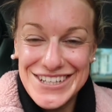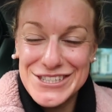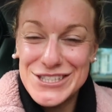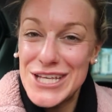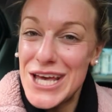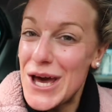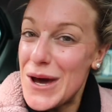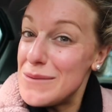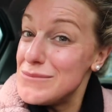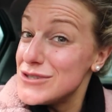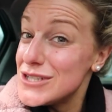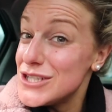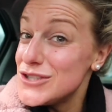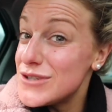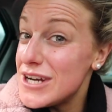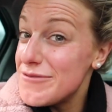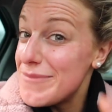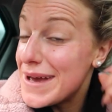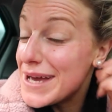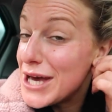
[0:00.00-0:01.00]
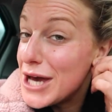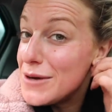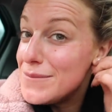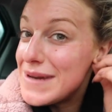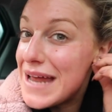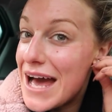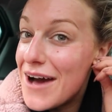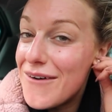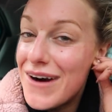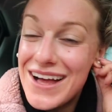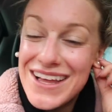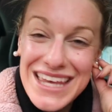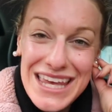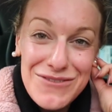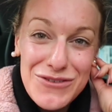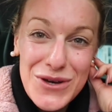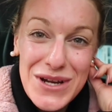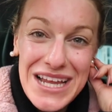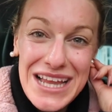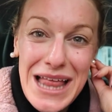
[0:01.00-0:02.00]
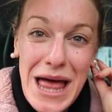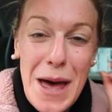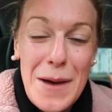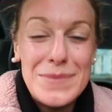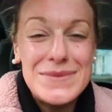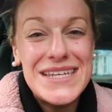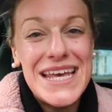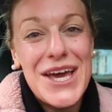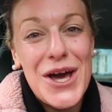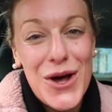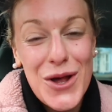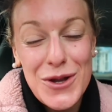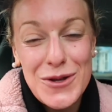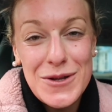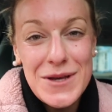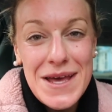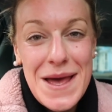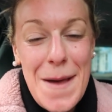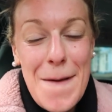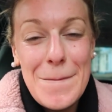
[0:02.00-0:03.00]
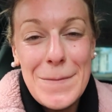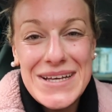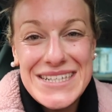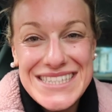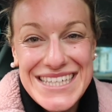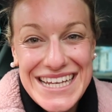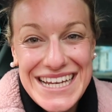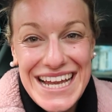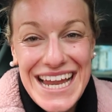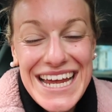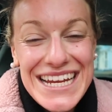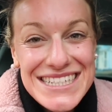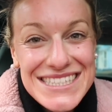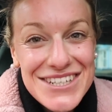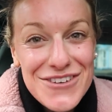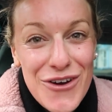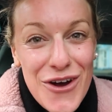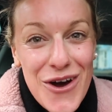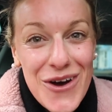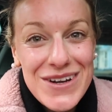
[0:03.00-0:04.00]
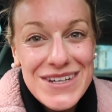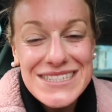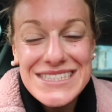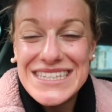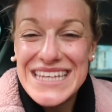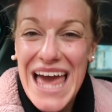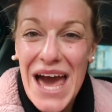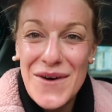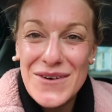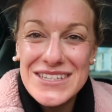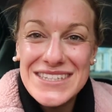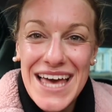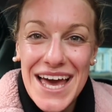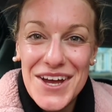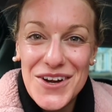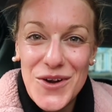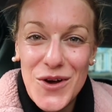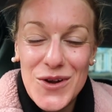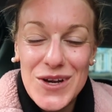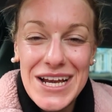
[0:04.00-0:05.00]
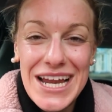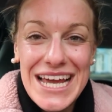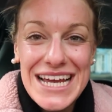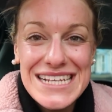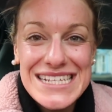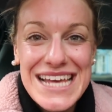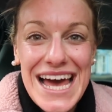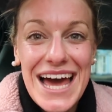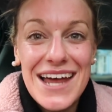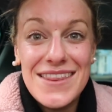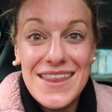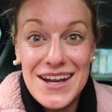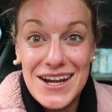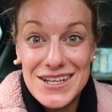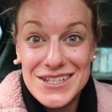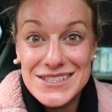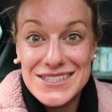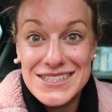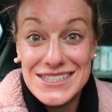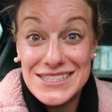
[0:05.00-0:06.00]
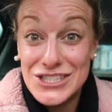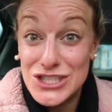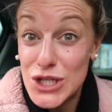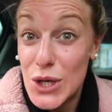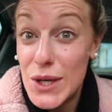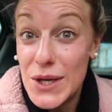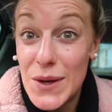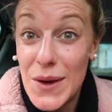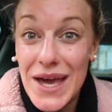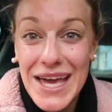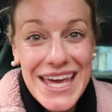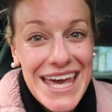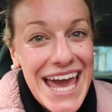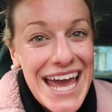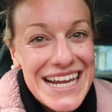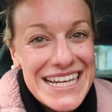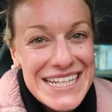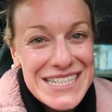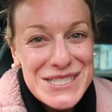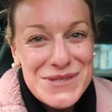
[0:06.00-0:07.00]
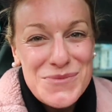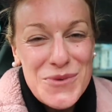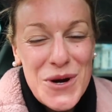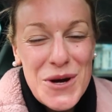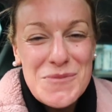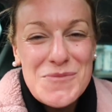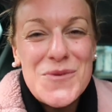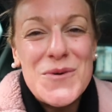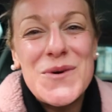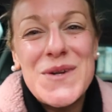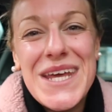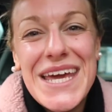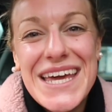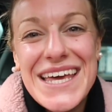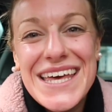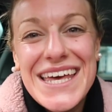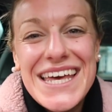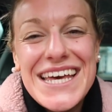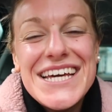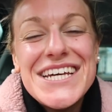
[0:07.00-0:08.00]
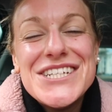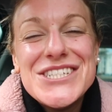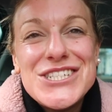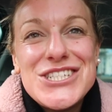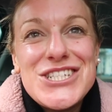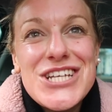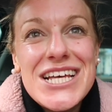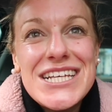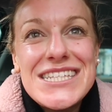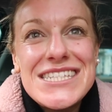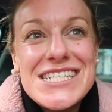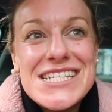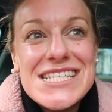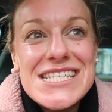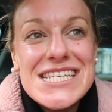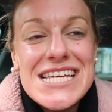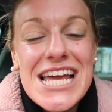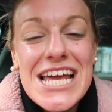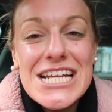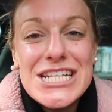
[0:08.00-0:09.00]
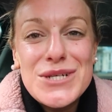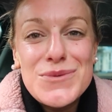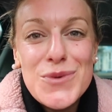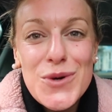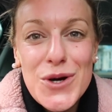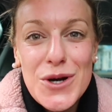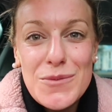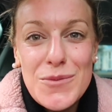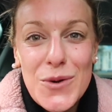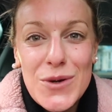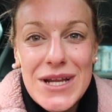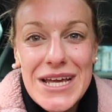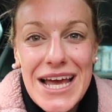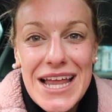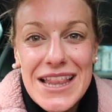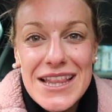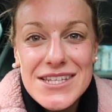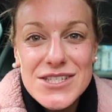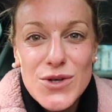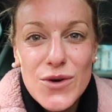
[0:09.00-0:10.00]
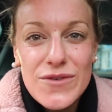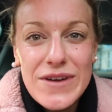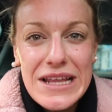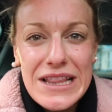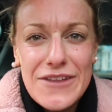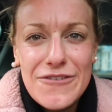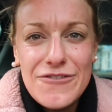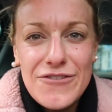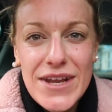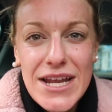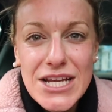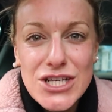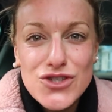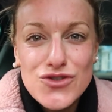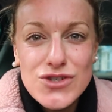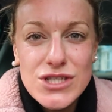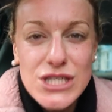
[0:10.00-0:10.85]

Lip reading: So I'm just going to drive back home now. I'll give you a little update on my skin later on, see how it's getting on later, and then I'll show you again tomorrow morning, just to see tomorrow morning and sort of like the finished